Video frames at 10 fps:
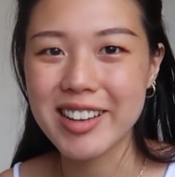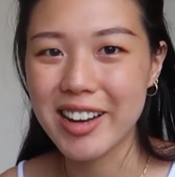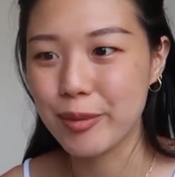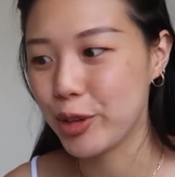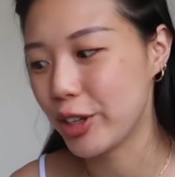
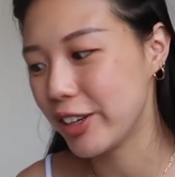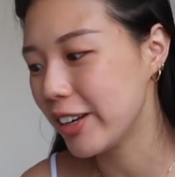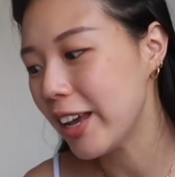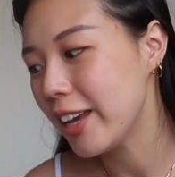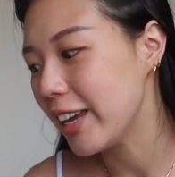You
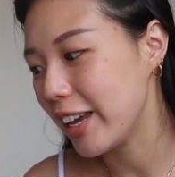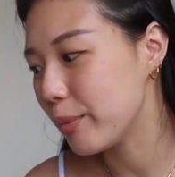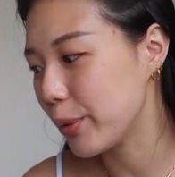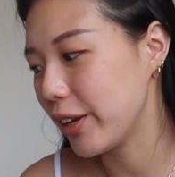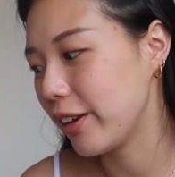can
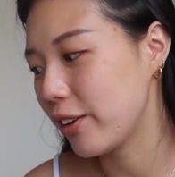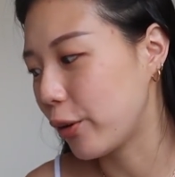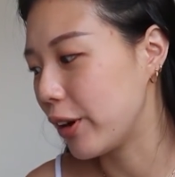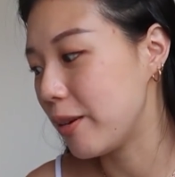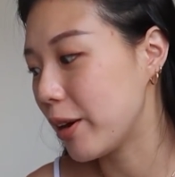input
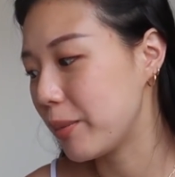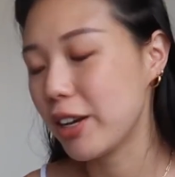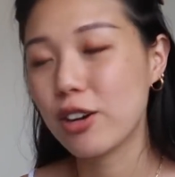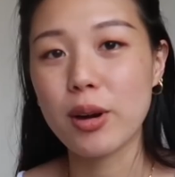or email me a